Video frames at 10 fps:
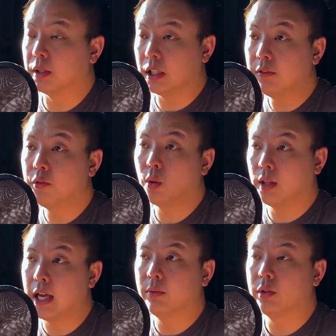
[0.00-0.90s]
But if you're
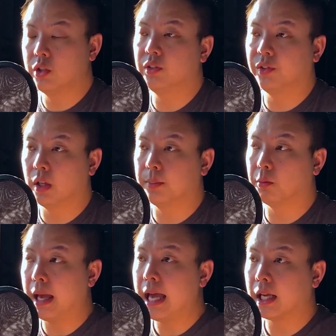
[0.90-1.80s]
alive when Jesus comes
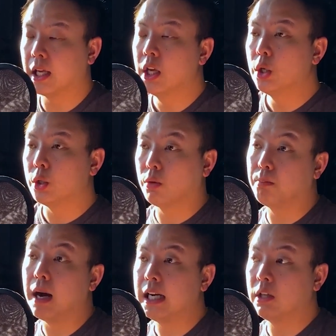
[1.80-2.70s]
back, your
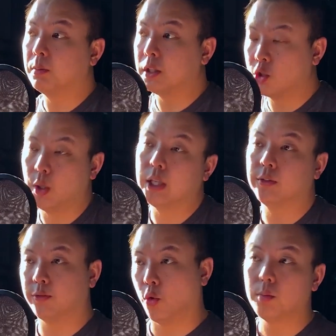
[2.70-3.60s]
body will be
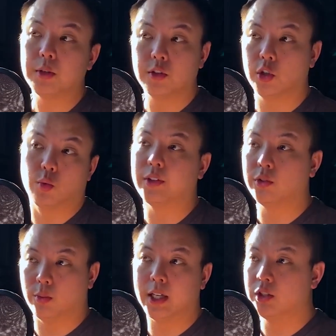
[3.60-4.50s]
transformed into your
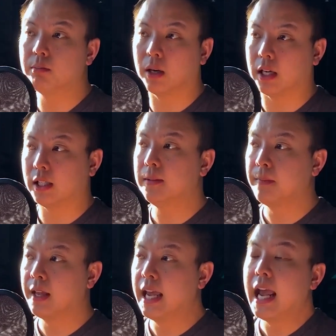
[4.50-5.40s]
resurrection body,
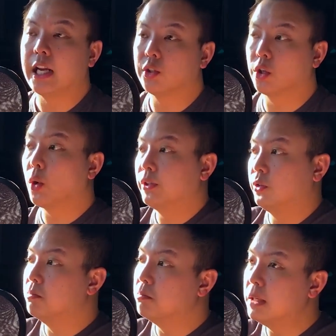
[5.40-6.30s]
and you're going
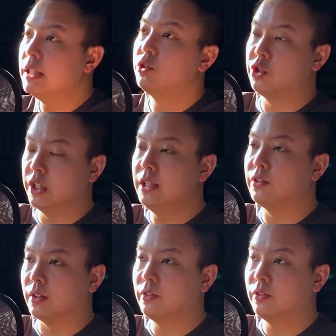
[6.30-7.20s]
to meet
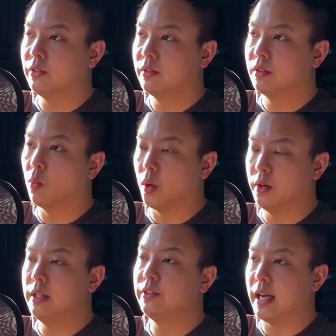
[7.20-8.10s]
Jesus
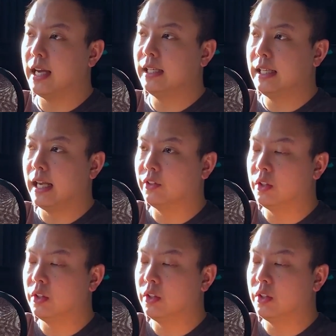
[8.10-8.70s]
where he's at as